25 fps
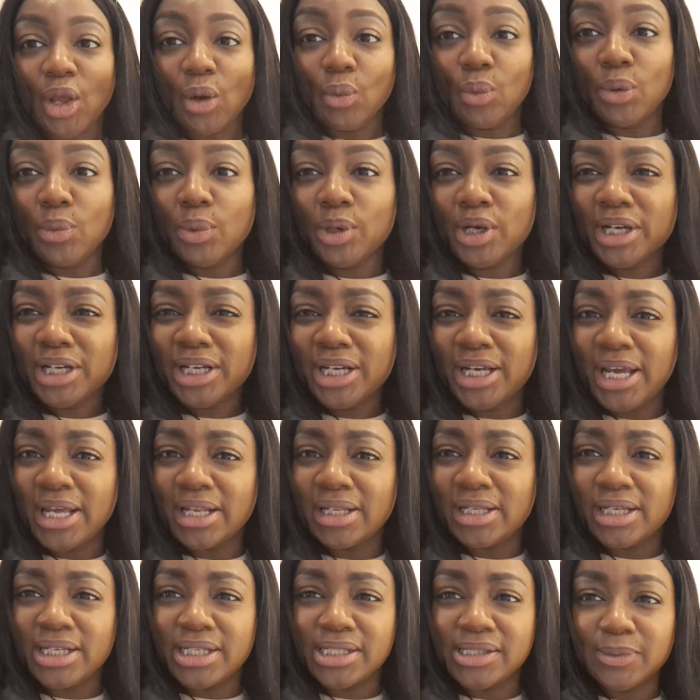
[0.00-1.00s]
We were going to get
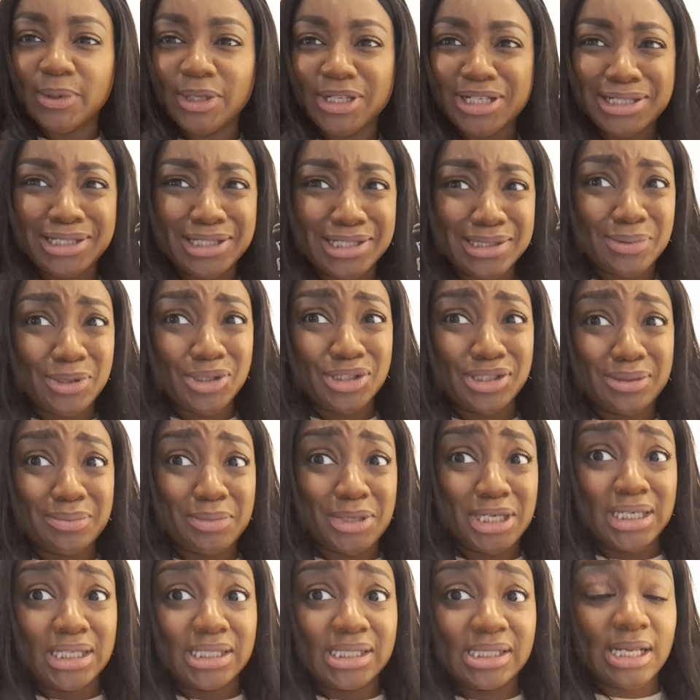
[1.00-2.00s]
these, but these are supposed to
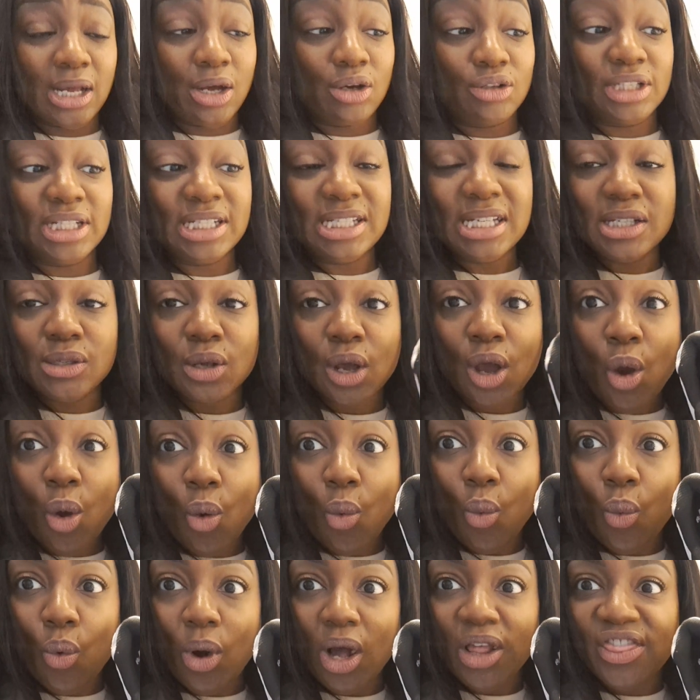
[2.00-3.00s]
be in a sale. This is
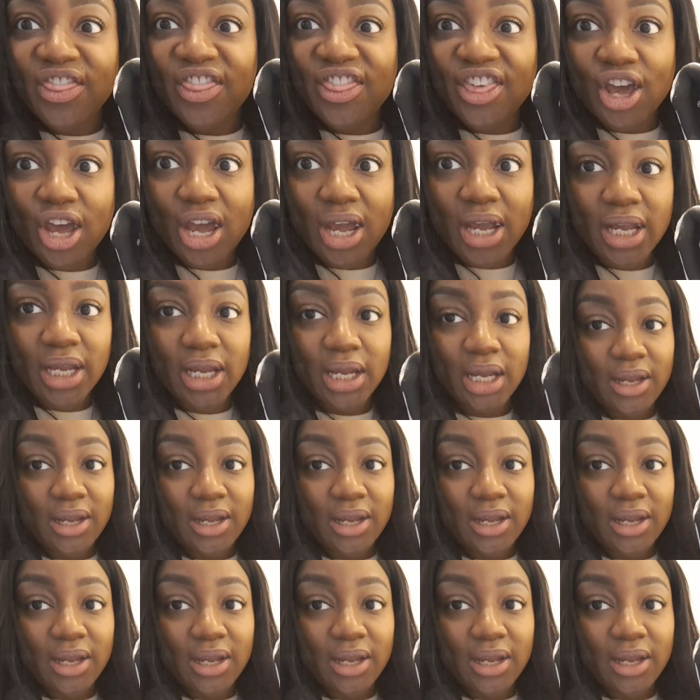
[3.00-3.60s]
130.